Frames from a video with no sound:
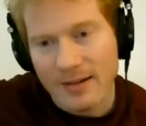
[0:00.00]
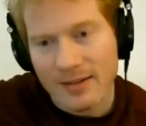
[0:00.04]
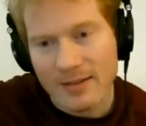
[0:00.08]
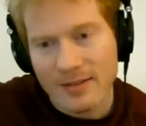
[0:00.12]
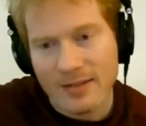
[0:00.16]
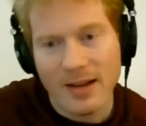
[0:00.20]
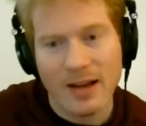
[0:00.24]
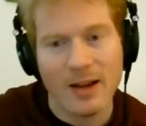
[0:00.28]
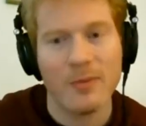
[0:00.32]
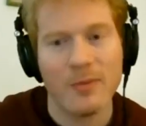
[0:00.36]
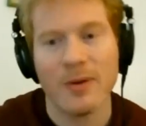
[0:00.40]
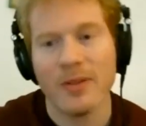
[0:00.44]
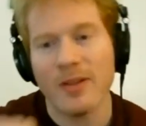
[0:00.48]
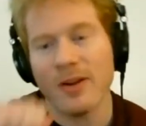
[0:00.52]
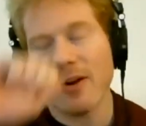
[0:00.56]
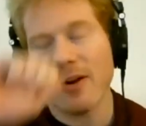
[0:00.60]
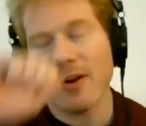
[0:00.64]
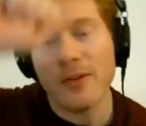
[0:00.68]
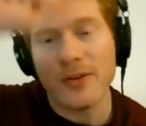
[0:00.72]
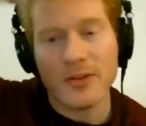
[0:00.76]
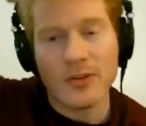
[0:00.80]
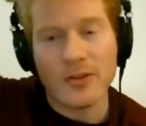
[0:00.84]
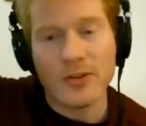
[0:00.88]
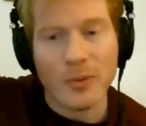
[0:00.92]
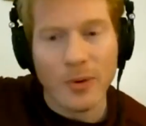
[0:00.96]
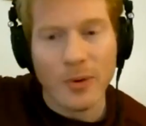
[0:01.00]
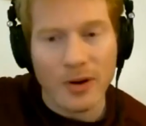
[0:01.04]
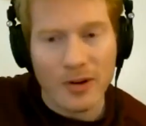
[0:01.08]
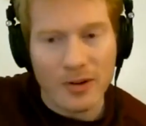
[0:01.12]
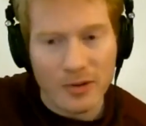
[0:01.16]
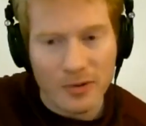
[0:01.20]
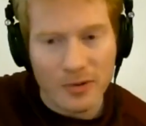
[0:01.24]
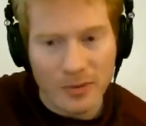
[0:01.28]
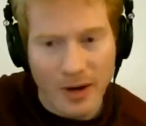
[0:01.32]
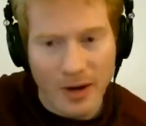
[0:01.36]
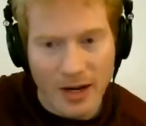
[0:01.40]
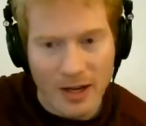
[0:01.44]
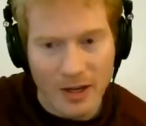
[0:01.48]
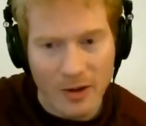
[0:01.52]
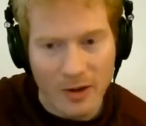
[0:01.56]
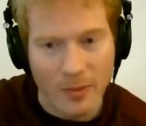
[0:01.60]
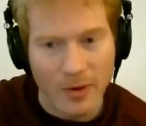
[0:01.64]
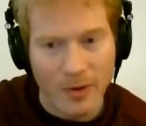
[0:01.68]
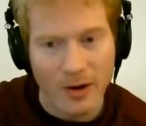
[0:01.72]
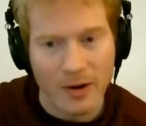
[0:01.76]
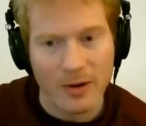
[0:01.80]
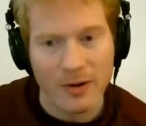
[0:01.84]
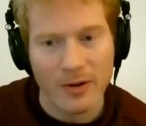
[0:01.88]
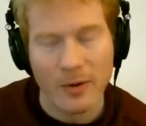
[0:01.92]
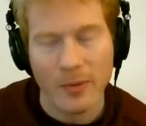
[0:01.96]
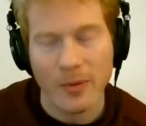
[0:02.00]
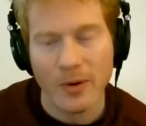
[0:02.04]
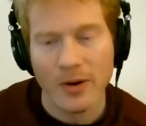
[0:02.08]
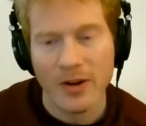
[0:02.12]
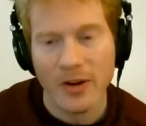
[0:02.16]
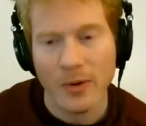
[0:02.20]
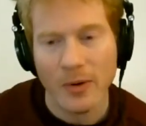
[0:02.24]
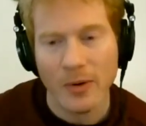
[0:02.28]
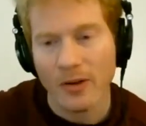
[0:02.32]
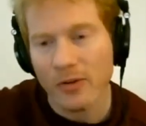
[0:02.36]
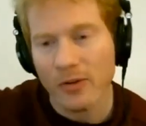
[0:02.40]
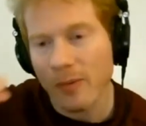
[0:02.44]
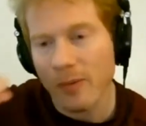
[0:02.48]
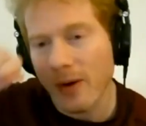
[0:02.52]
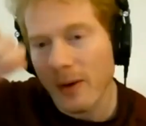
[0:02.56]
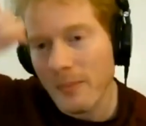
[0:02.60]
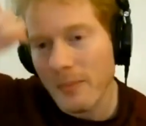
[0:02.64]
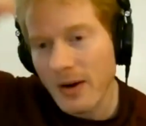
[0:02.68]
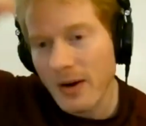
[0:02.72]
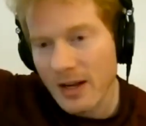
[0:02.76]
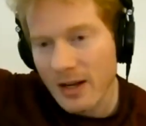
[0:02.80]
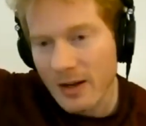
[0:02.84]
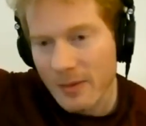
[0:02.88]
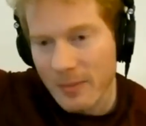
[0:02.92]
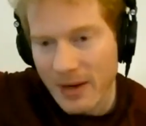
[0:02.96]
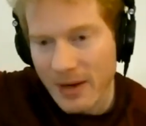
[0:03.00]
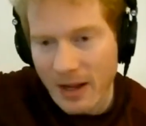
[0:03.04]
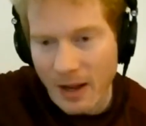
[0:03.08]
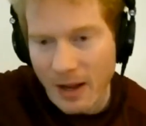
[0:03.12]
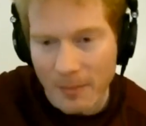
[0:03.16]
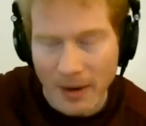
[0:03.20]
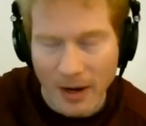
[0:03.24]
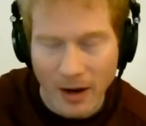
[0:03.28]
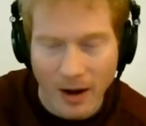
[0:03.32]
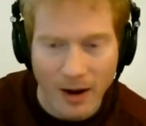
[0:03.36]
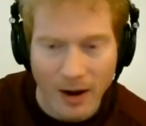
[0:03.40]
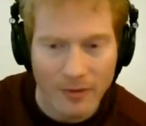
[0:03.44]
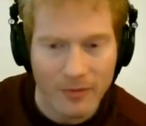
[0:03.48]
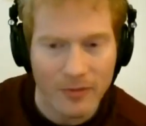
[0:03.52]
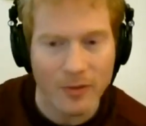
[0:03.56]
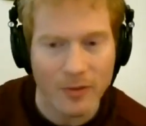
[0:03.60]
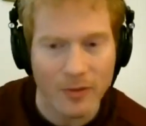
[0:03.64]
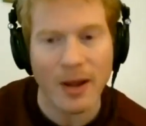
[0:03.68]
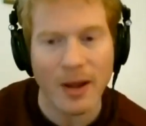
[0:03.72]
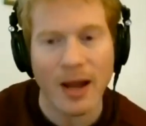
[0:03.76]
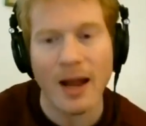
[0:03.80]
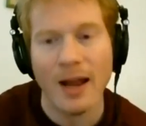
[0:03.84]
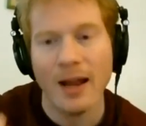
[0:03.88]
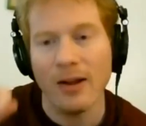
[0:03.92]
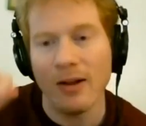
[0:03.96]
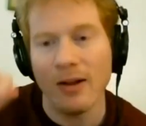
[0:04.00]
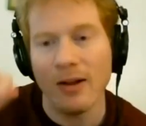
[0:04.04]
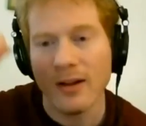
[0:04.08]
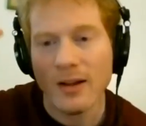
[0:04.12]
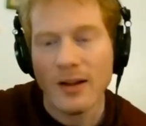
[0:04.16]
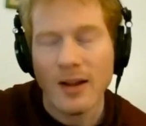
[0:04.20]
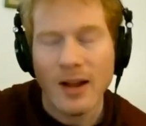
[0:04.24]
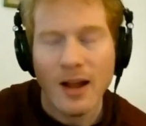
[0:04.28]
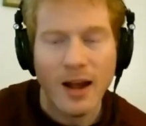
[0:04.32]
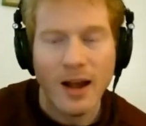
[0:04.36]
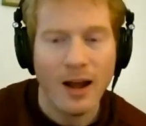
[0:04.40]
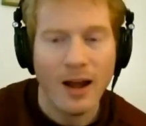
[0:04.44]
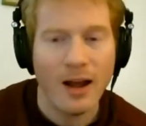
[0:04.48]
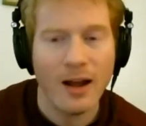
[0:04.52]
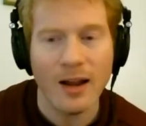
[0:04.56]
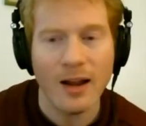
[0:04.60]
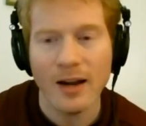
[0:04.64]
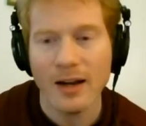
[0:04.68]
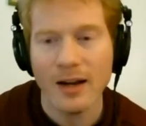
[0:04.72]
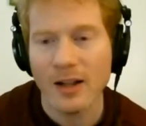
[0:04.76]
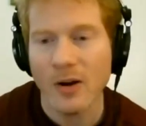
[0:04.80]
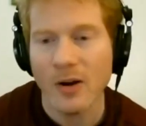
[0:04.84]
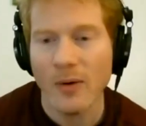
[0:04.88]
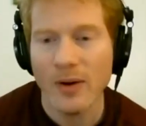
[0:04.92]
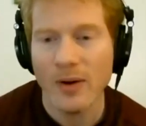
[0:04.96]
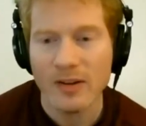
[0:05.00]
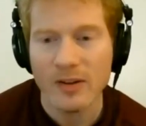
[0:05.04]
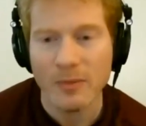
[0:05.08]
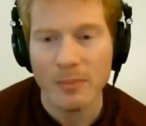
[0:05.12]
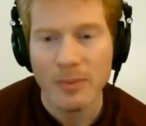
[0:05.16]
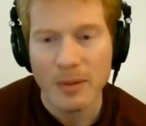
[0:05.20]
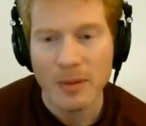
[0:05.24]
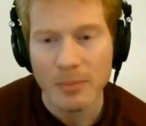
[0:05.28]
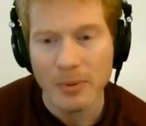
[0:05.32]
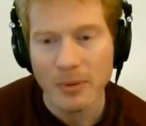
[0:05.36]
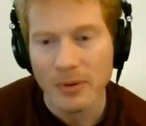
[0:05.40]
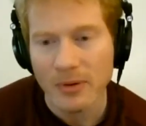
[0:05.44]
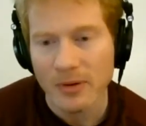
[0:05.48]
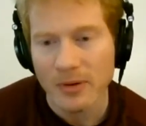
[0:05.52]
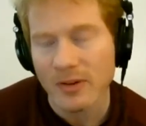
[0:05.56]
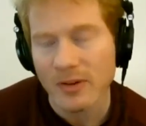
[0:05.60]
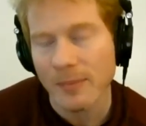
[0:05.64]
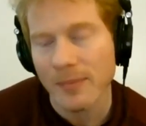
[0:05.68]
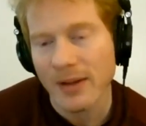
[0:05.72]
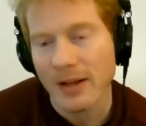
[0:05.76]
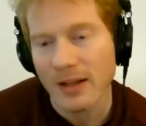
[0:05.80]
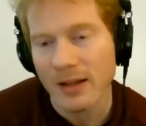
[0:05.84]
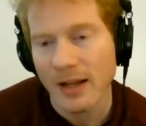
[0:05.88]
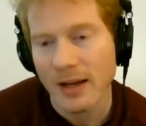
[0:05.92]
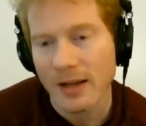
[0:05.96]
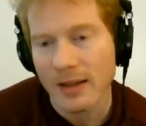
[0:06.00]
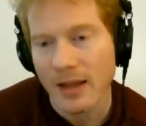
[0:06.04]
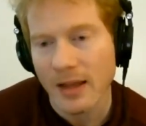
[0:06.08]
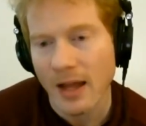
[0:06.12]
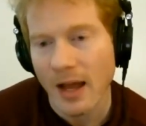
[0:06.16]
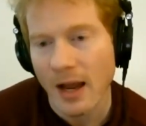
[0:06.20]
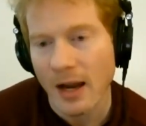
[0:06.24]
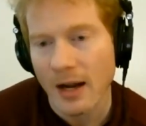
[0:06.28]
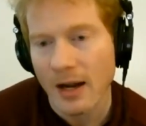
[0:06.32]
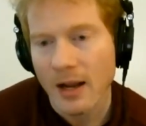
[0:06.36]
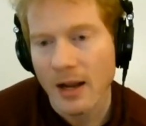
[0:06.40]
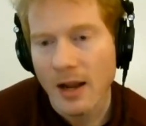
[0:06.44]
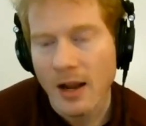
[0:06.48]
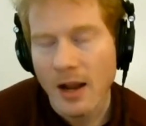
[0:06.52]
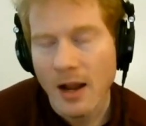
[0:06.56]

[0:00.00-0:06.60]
sink with another source, right? You also want money to be coming off the pile and going to people or something like that.